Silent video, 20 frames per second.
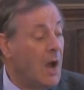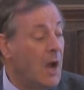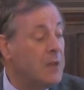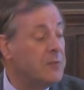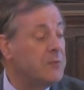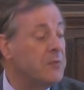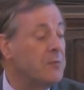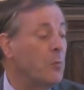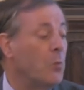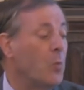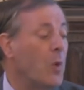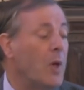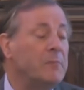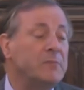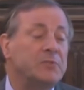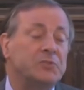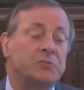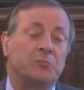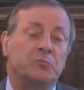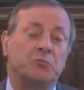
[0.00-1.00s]
And
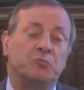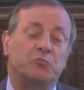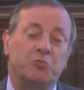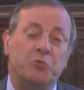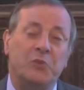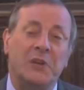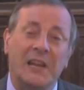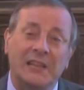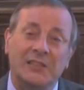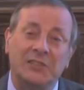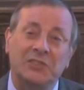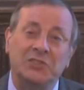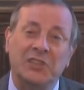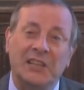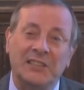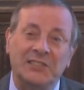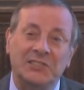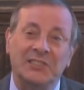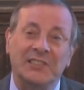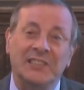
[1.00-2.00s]
what I'm really
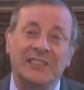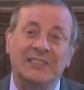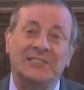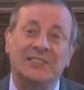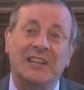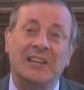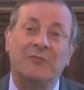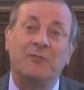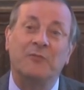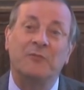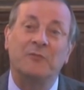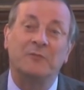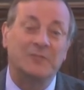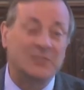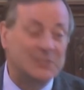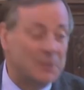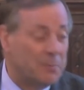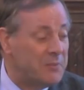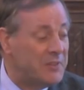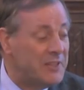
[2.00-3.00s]
suggesting is that
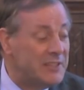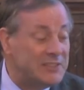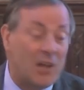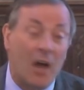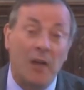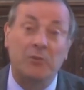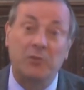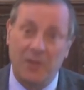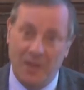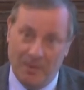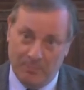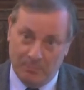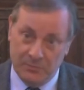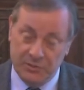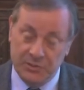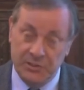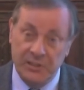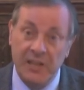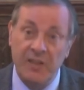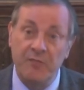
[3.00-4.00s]
some of these
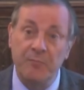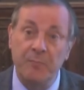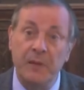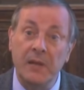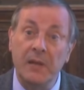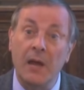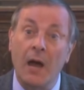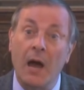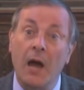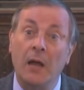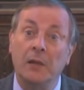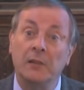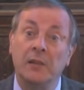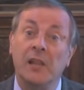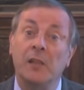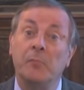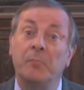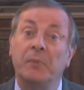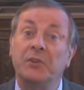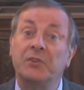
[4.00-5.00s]
outcomes leave me a
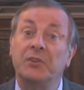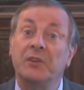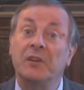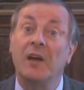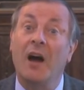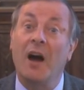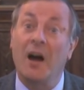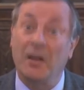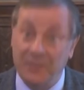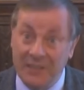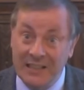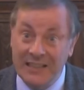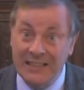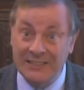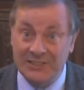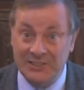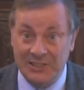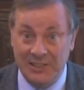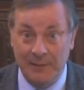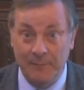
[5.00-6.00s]
little bit
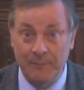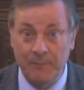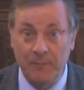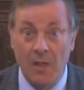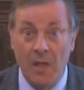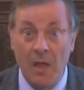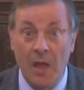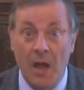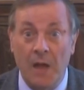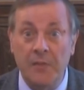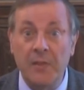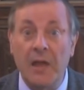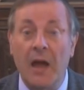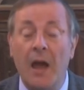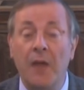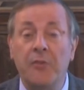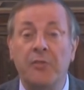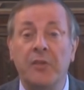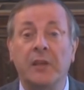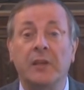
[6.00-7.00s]
uneasy. And
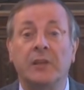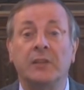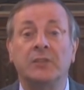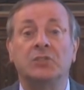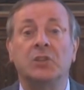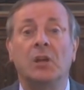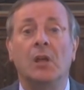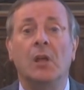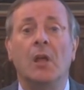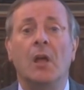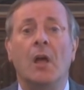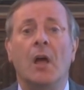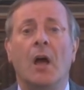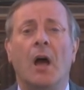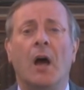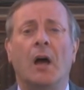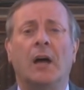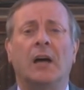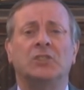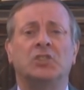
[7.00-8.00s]
that, I think, is
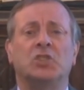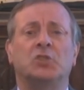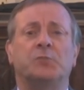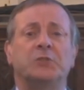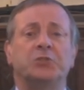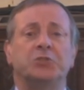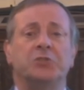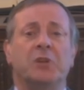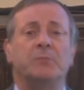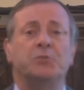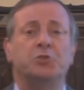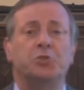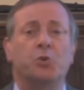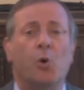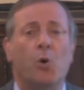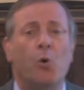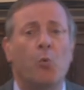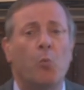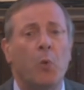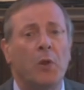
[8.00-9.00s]
a suspicion I'm
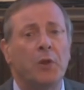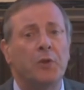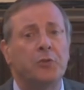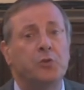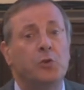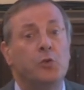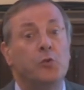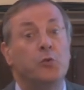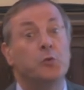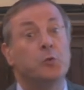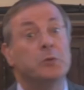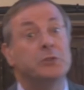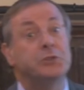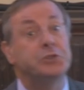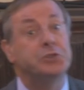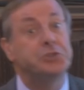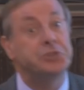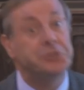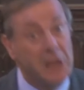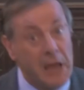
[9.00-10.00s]
sure one or two of you will
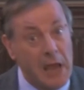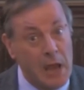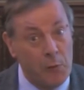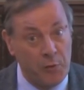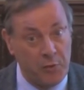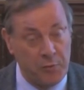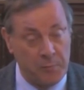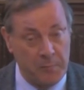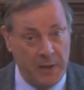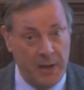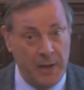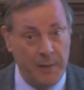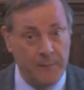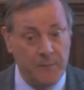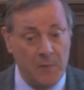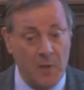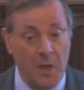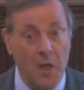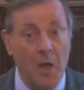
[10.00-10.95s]
share with me.